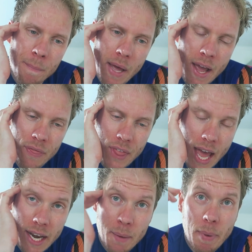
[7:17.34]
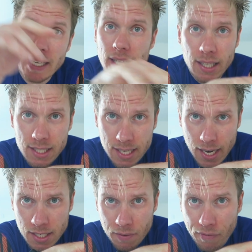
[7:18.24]
and then it basically
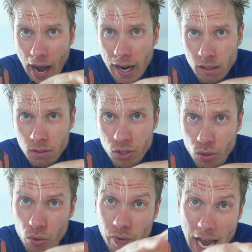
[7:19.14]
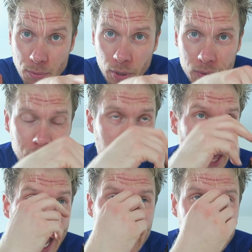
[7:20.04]
sends a file to Graspor
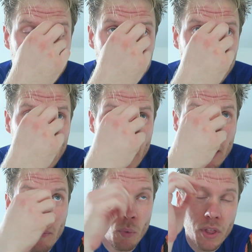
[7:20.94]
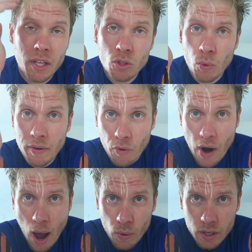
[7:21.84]
that then within 24
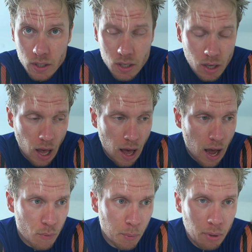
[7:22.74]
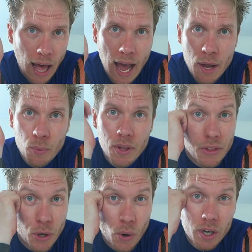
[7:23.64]
hours reply
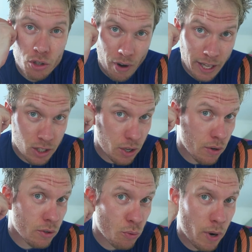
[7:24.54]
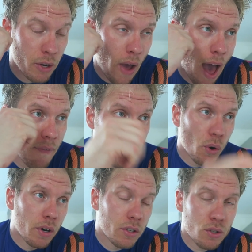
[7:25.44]
with your training zones, where you have
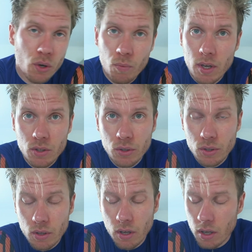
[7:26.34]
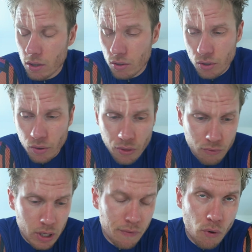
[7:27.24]
your zone 1, 2,
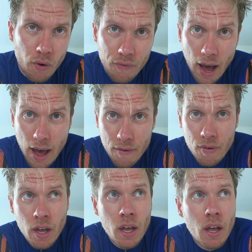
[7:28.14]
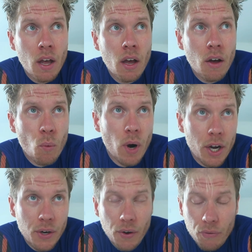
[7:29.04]
3, 4, 5, where
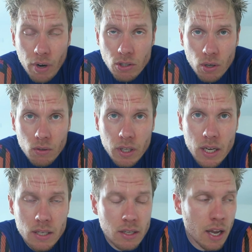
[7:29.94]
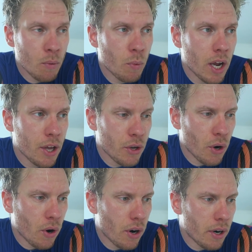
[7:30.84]
your threshold is, and where
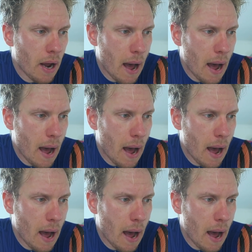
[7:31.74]
your